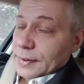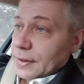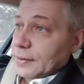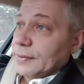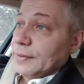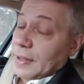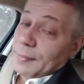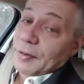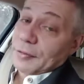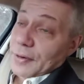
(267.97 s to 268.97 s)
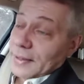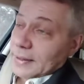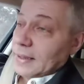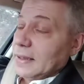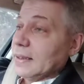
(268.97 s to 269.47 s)
Or let me rephrase
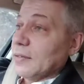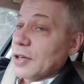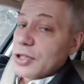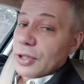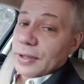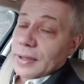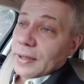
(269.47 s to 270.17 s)
that. It's not Russia